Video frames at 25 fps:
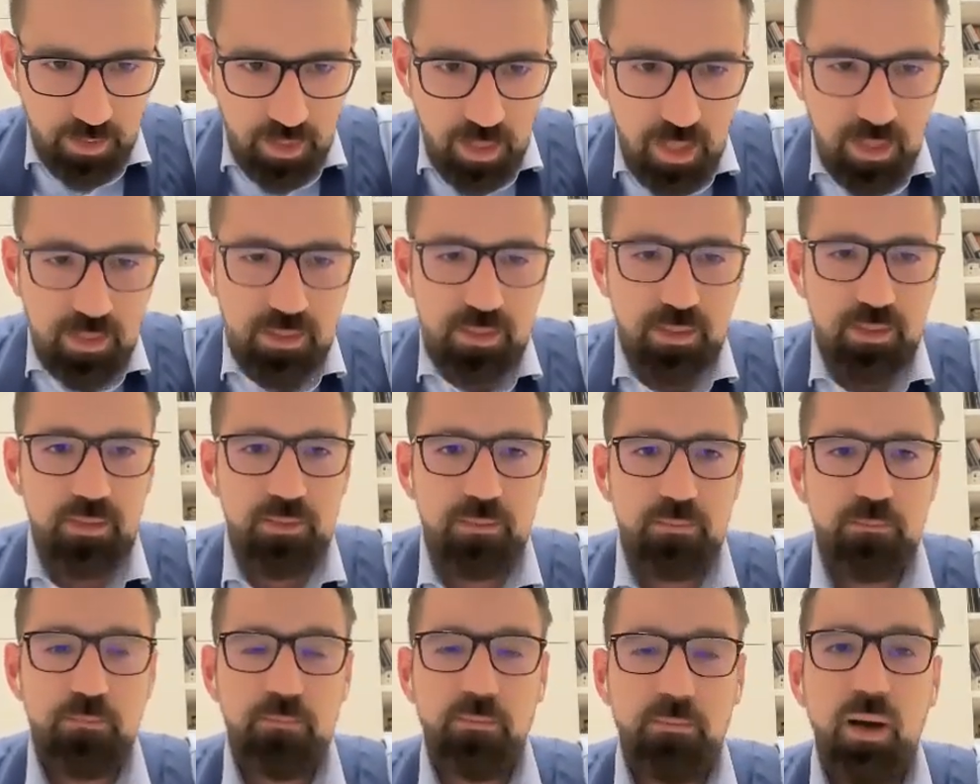That
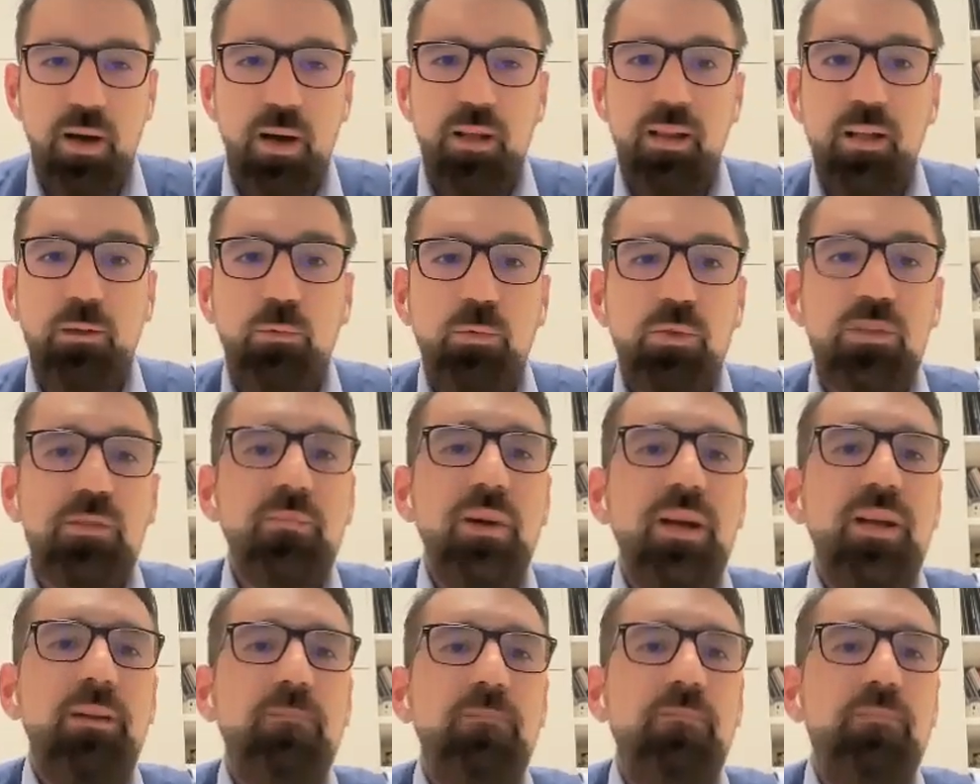
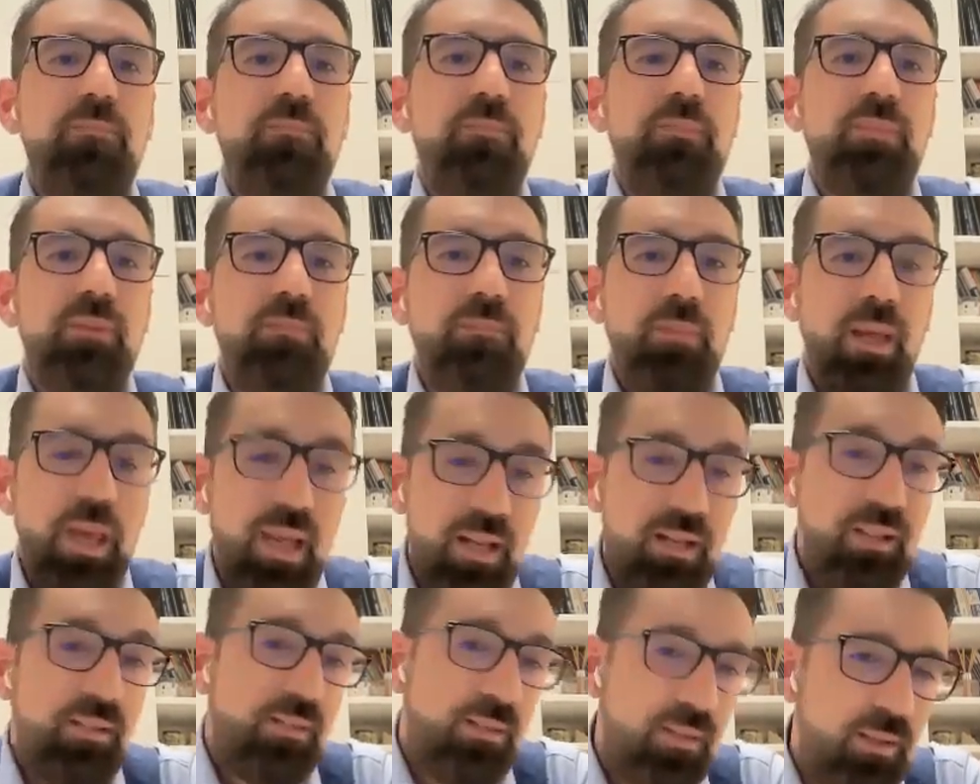was my,
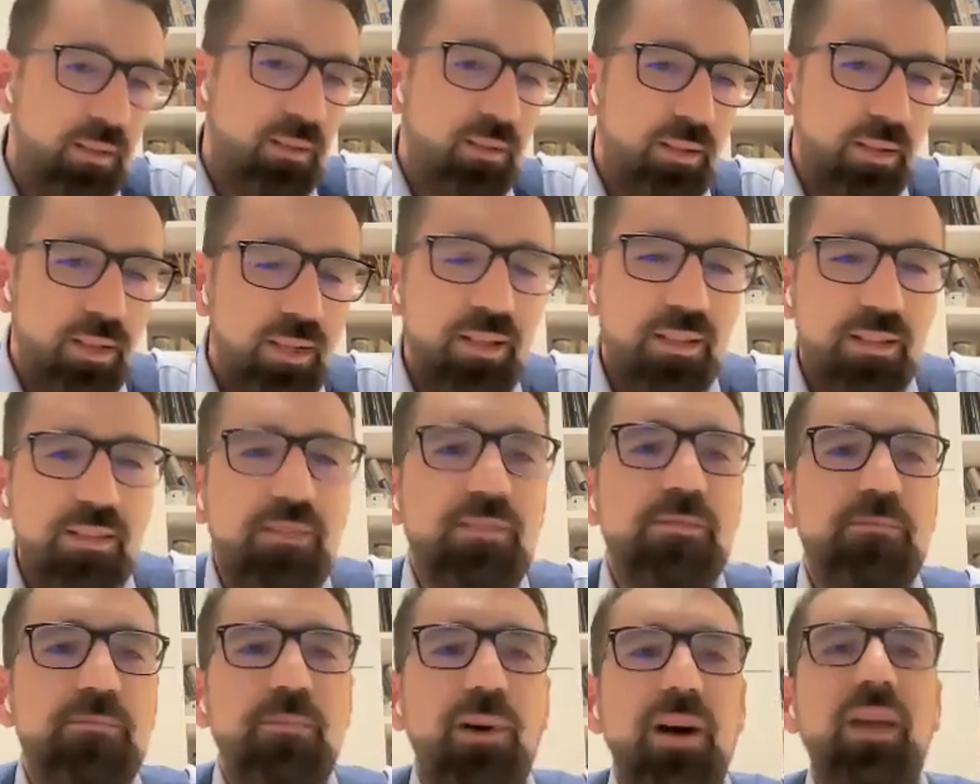and it still
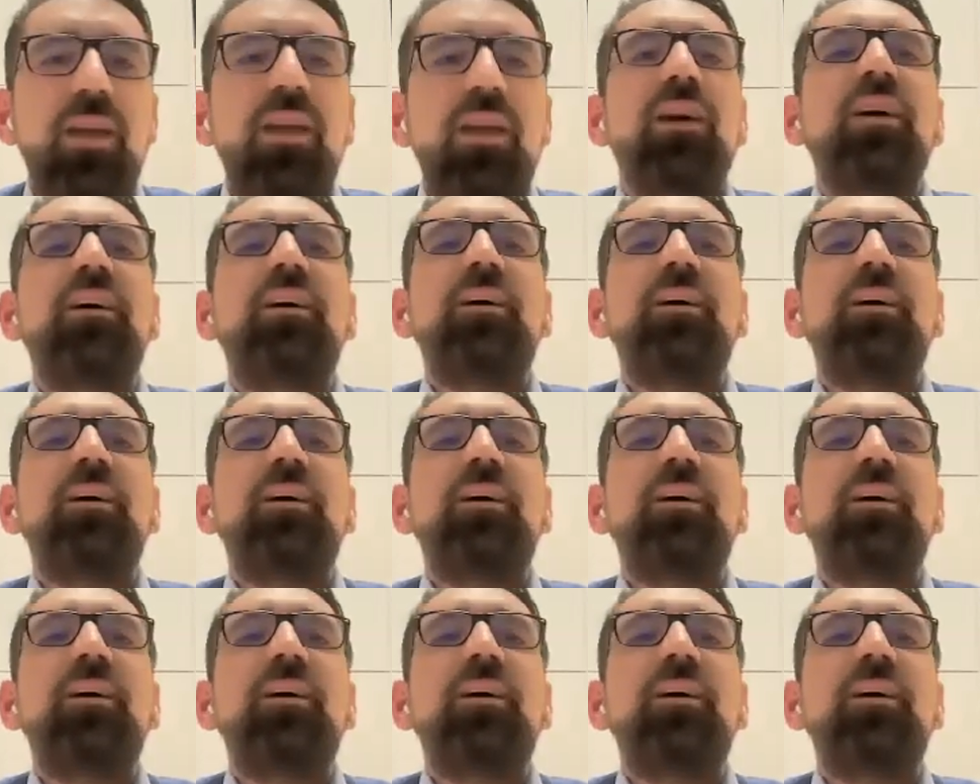is my